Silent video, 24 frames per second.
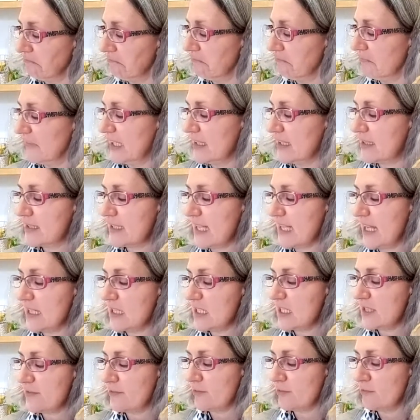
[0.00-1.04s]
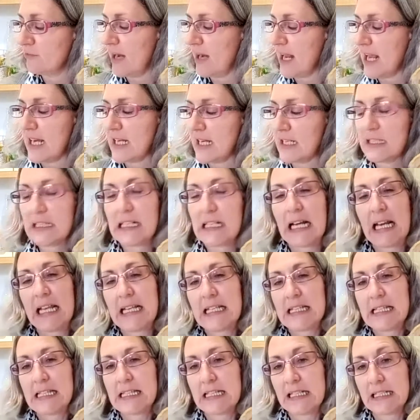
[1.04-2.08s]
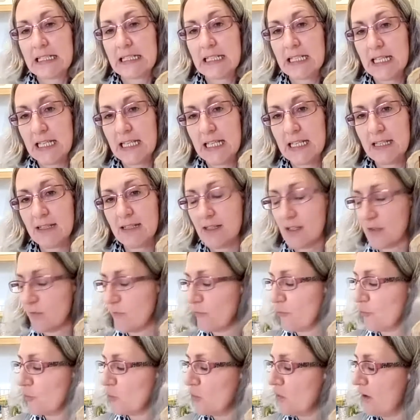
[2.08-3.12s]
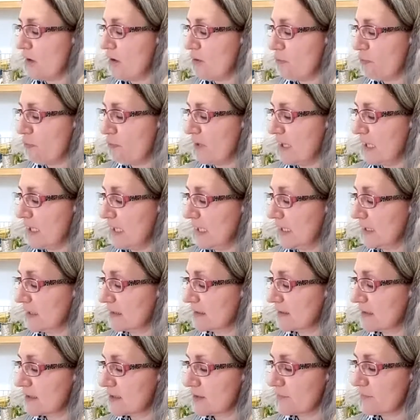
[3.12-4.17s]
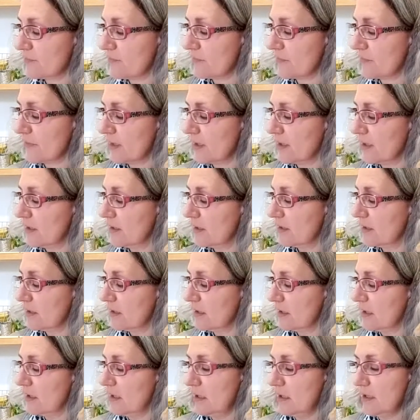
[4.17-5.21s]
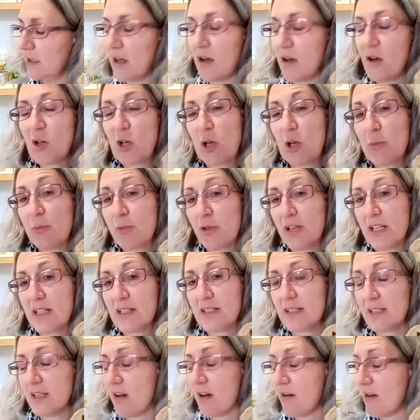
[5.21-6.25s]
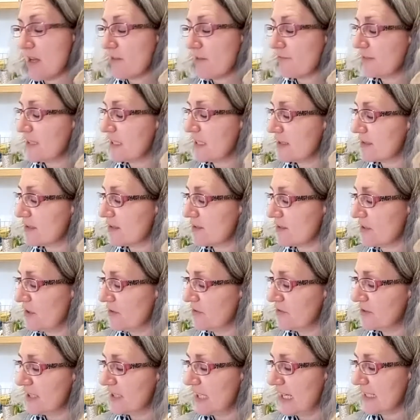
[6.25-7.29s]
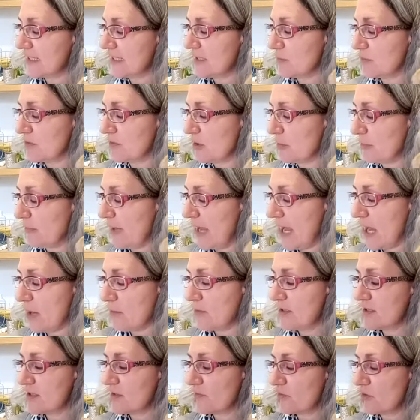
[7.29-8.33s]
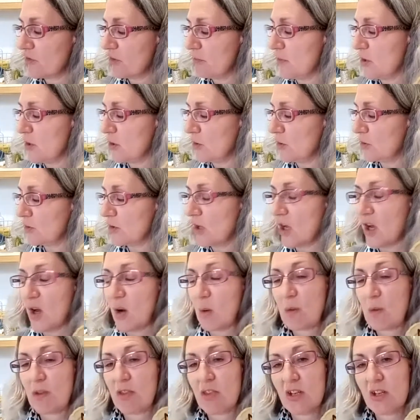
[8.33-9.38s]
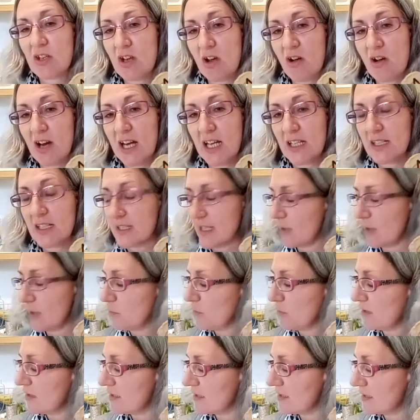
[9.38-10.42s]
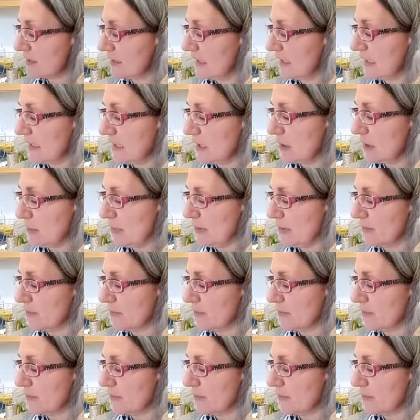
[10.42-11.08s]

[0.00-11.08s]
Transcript: It stands for rain, cleansing tears, and for our feelings. Lagu brings life and is associated with the powers of the moon, with the night, and with sleep.